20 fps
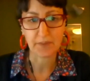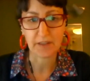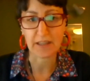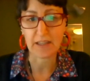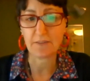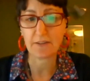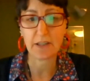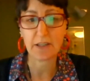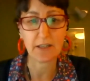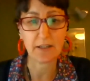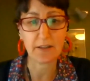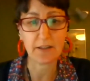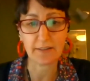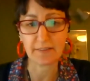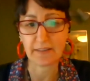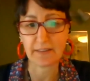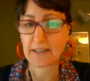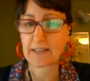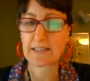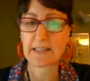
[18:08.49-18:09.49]
Even
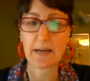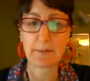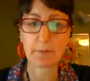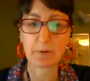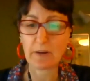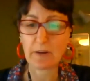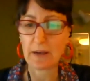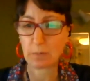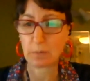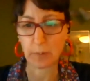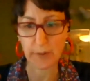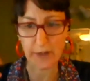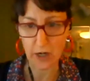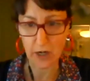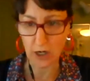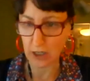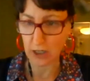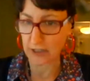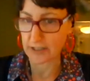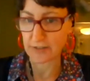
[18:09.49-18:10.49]
the second time around when
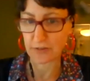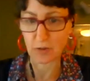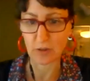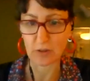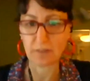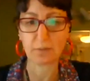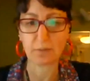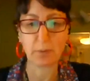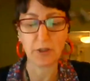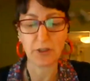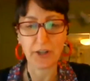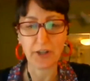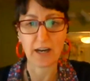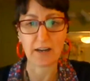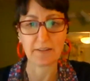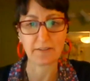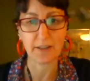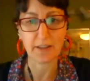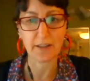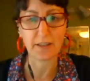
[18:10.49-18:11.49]
we'd already sort of pulled
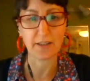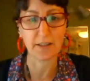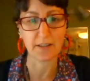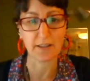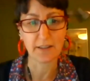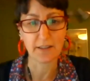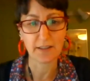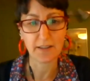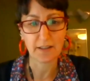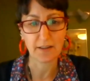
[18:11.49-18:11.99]
off the